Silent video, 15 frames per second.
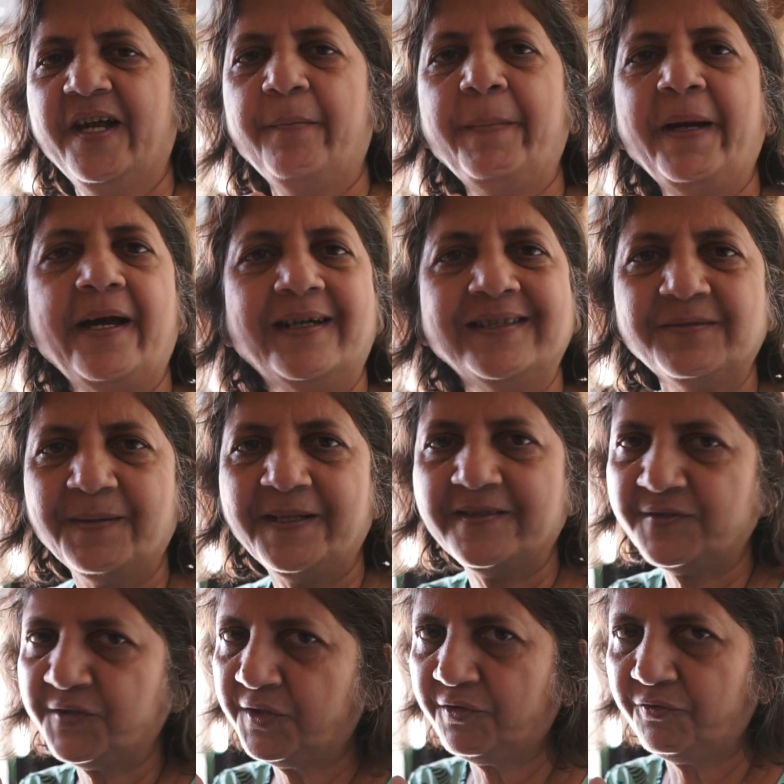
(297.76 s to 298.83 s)
My husband is
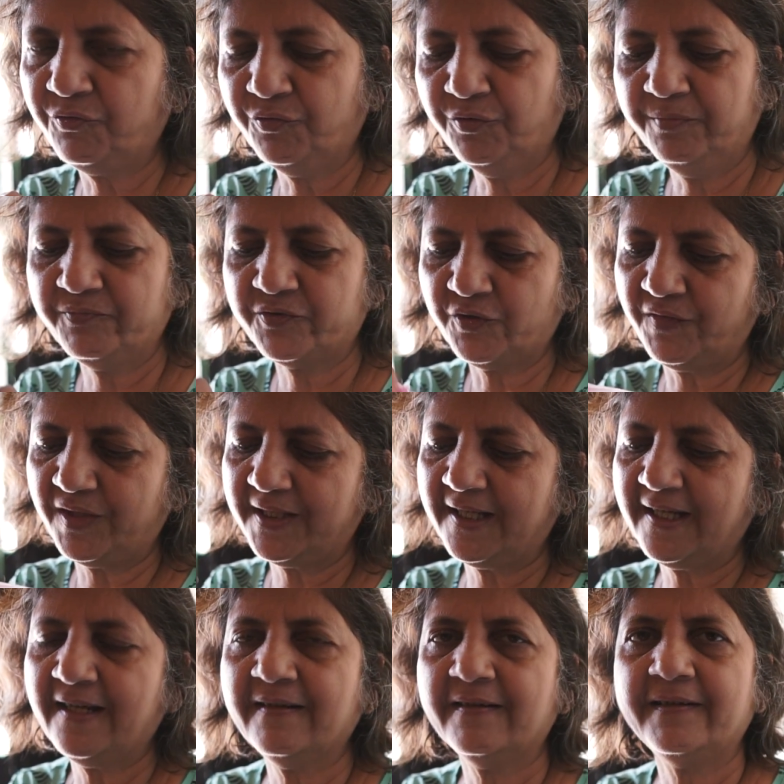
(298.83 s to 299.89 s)
in the room, so we're
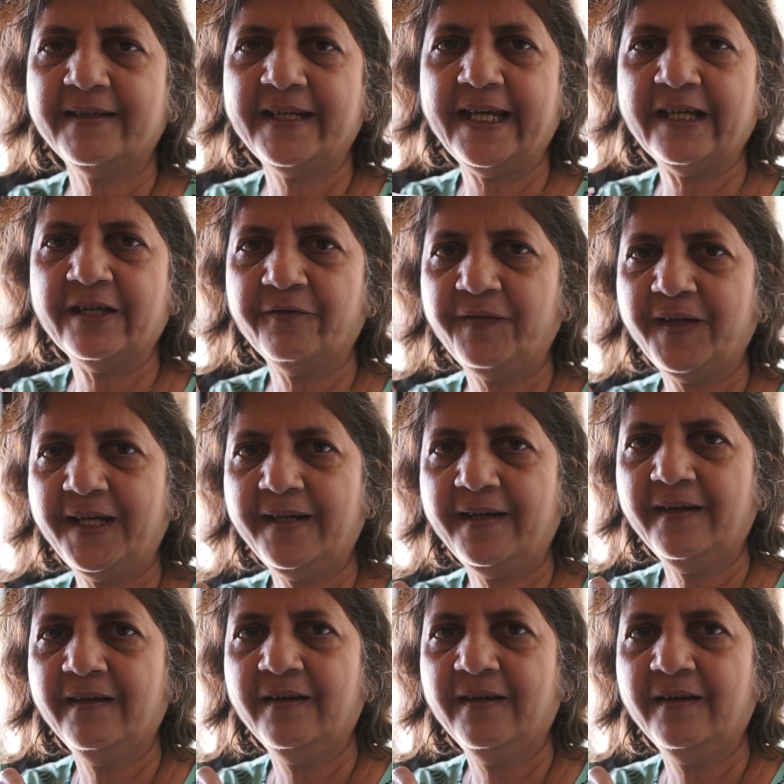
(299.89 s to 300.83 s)
taking a takeaway